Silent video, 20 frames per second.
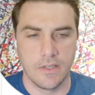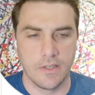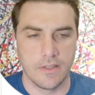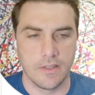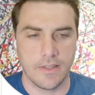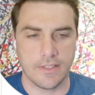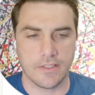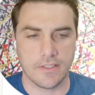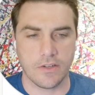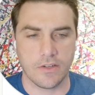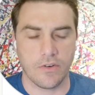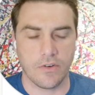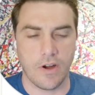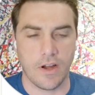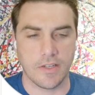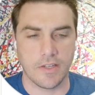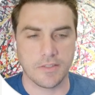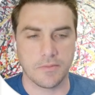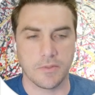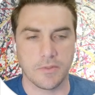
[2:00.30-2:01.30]
That's a
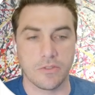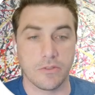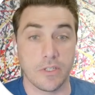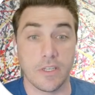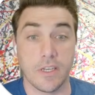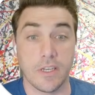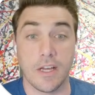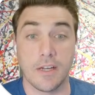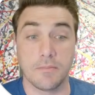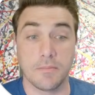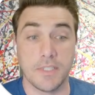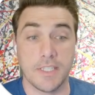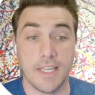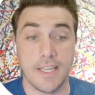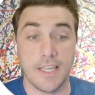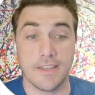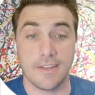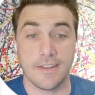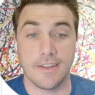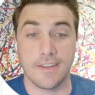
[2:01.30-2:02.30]
cross between
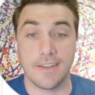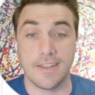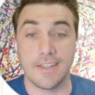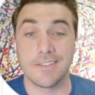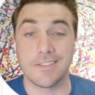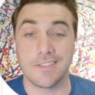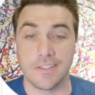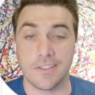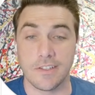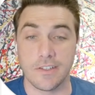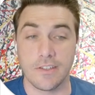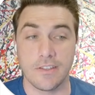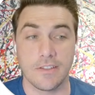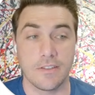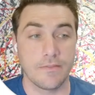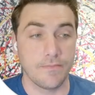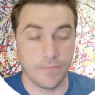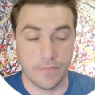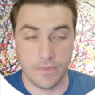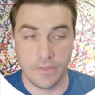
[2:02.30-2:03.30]
update and insert.
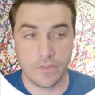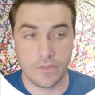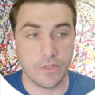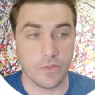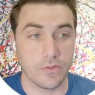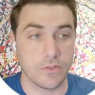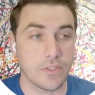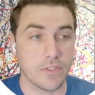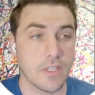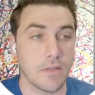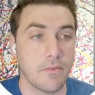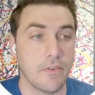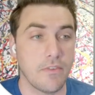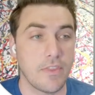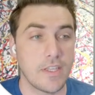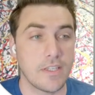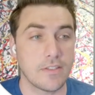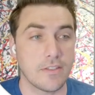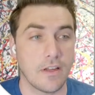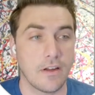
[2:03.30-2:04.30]
So some of
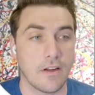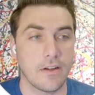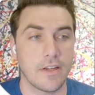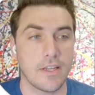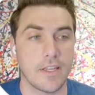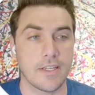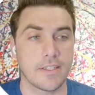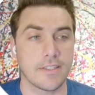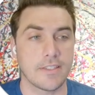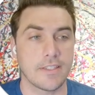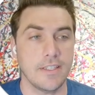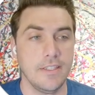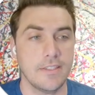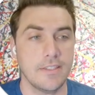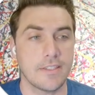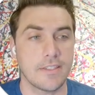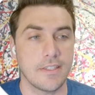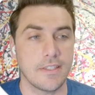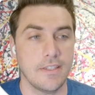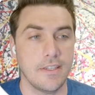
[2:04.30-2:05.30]
these already
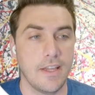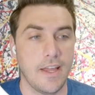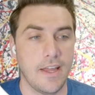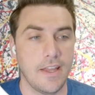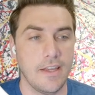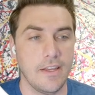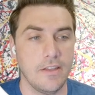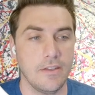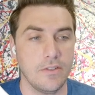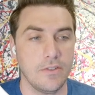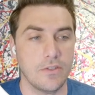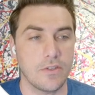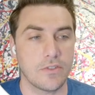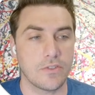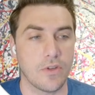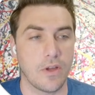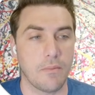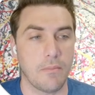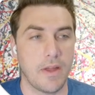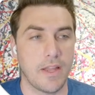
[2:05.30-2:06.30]
exist in Attio,
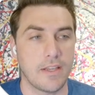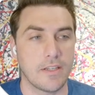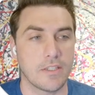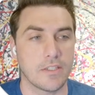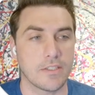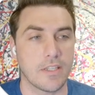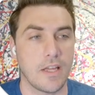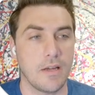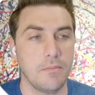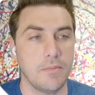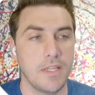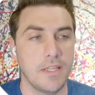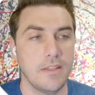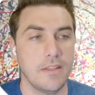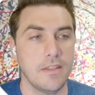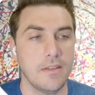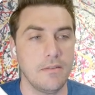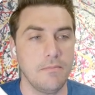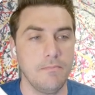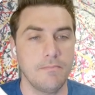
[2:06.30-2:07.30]
so I might just update
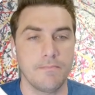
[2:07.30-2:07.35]
them.